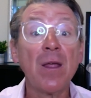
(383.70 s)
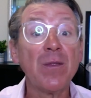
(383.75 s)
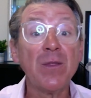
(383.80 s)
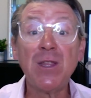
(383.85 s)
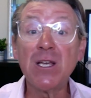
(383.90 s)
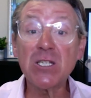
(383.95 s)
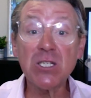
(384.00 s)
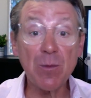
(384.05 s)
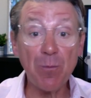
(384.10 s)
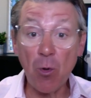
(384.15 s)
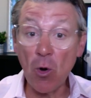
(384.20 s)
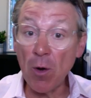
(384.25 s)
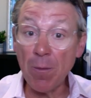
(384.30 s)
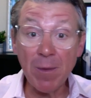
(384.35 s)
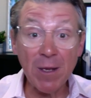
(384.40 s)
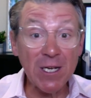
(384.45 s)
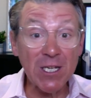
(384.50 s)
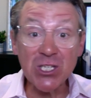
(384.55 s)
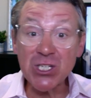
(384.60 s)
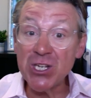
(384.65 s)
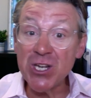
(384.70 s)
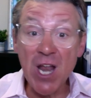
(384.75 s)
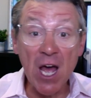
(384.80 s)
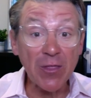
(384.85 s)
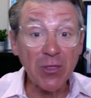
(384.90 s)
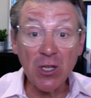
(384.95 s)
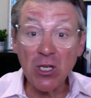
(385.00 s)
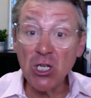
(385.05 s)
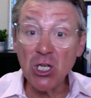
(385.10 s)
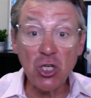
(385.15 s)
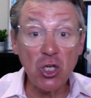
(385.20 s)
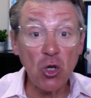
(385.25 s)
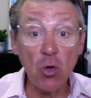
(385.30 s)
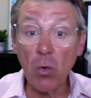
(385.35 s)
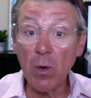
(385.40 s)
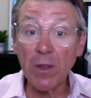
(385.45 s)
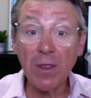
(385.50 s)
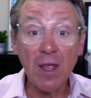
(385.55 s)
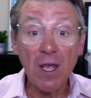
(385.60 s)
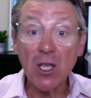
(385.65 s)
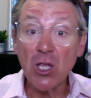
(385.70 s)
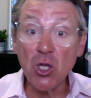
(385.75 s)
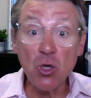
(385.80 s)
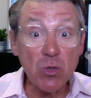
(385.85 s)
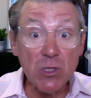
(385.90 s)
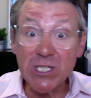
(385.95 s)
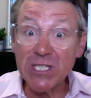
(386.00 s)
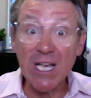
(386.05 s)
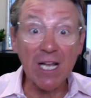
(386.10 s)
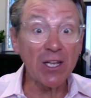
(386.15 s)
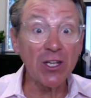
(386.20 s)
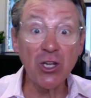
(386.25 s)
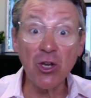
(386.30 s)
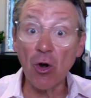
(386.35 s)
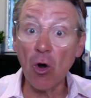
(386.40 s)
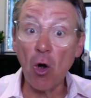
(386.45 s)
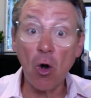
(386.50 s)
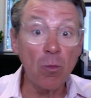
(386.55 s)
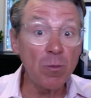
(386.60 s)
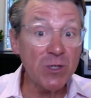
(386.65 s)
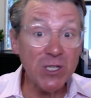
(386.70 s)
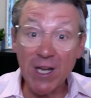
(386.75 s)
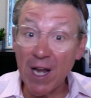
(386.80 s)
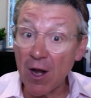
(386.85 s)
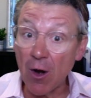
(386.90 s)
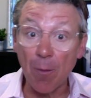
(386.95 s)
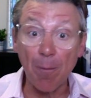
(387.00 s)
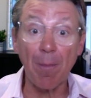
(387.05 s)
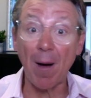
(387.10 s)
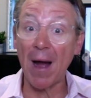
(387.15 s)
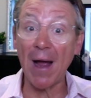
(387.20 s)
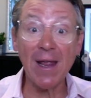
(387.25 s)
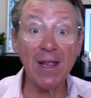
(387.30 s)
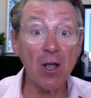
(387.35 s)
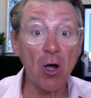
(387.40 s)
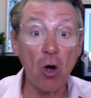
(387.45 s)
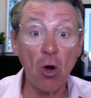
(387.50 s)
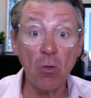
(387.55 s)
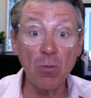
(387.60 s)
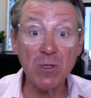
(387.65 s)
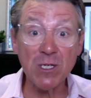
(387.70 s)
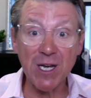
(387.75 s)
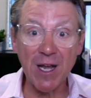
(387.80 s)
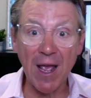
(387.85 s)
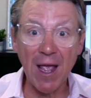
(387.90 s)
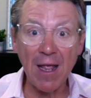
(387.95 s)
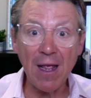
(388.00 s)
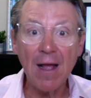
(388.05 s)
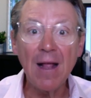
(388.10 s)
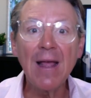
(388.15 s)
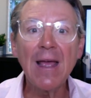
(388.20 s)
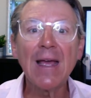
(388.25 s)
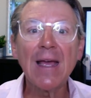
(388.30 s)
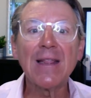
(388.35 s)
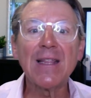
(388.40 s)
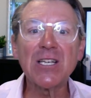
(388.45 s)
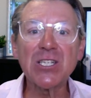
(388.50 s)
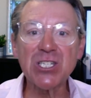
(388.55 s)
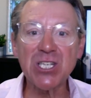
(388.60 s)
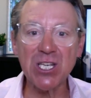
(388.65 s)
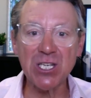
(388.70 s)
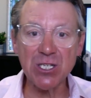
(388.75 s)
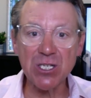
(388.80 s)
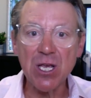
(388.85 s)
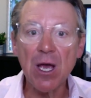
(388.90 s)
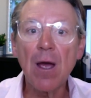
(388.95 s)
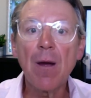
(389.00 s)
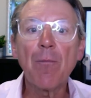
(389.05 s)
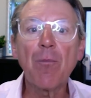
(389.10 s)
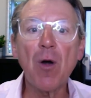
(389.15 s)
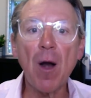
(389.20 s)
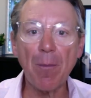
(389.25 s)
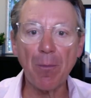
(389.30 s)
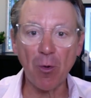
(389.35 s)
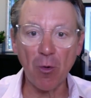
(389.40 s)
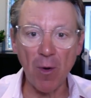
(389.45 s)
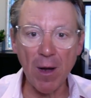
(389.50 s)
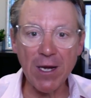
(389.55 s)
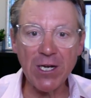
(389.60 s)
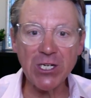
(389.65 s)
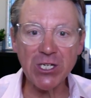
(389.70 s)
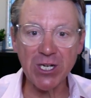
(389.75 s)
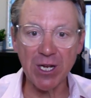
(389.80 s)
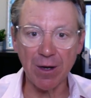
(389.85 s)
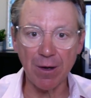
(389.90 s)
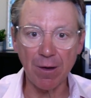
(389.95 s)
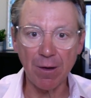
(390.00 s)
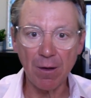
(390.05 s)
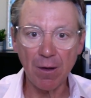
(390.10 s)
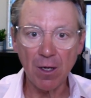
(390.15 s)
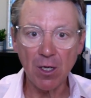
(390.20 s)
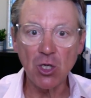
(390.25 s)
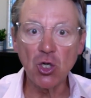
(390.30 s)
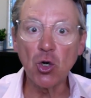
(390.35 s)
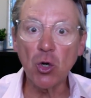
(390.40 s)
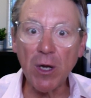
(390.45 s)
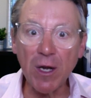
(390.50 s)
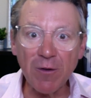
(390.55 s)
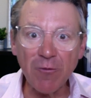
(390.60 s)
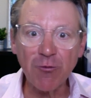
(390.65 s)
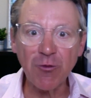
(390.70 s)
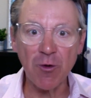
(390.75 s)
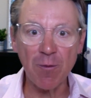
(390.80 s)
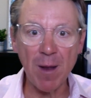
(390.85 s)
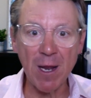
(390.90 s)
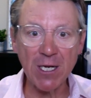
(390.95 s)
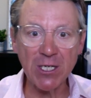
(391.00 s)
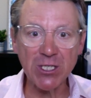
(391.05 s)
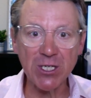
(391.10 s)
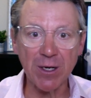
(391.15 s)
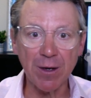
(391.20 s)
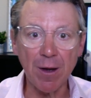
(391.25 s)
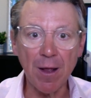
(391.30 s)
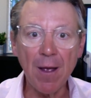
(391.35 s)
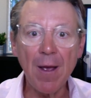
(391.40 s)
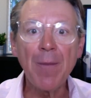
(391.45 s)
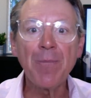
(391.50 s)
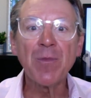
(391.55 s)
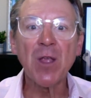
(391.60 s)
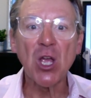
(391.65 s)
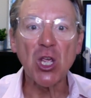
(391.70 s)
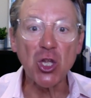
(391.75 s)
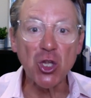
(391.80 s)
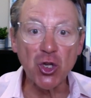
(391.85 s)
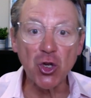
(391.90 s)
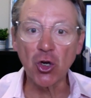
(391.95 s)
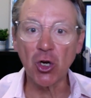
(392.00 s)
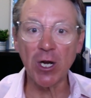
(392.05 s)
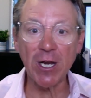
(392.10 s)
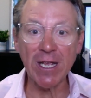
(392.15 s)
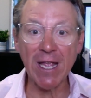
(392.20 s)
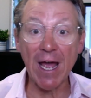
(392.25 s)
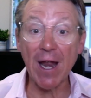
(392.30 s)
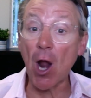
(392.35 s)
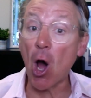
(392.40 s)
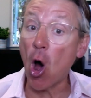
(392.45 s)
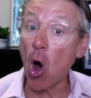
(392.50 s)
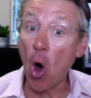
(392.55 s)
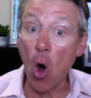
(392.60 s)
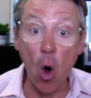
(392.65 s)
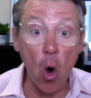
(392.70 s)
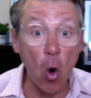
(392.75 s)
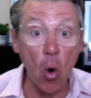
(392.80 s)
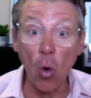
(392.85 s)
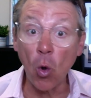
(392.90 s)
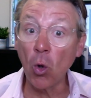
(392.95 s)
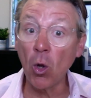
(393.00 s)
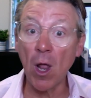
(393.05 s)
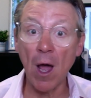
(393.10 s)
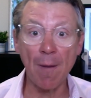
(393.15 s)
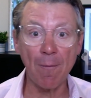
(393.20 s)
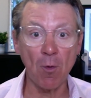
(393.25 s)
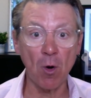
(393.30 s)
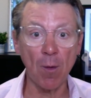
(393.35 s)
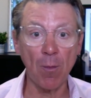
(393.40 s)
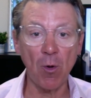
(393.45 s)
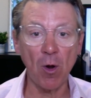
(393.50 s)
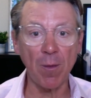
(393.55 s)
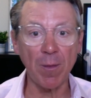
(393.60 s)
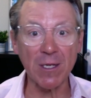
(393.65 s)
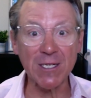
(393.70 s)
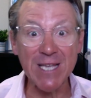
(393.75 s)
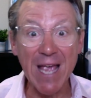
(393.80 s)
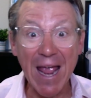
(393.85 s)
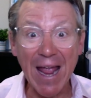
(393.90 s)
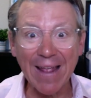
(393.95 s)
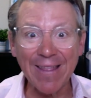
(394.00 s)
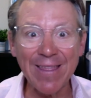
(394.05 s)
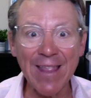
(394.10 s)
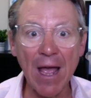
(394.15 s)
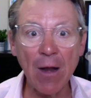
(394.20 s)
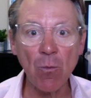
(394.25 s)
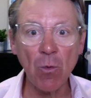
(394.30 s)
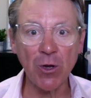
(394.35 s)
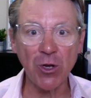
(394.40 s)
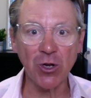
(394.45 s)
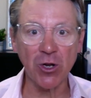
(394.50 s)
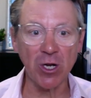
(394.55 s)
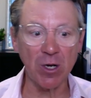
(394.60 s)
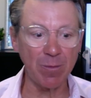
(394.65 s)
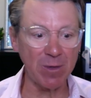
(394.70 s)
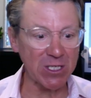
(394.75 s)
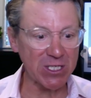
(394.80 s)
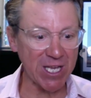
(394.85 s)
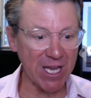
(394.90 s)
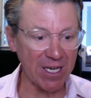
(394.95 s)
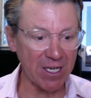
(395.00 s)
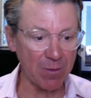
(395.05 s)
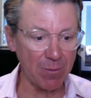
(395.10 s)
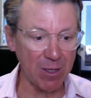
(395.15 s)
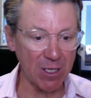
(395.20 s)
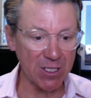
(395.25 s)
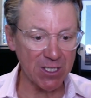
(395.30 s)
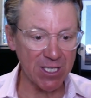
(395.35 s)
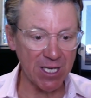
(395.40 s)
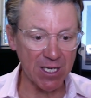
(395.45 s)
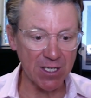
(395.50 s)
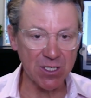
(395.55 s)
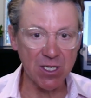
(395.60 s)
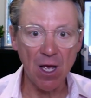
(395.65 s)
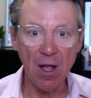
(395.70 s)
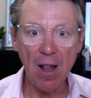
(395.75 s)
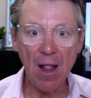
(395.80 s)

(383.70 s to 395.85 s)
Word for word: this appointment is nothing to do with you selling your home today or buying a home today. This is preparation, good information you're going to get a whole lot more appointments. And then what you're going to be saying to me is this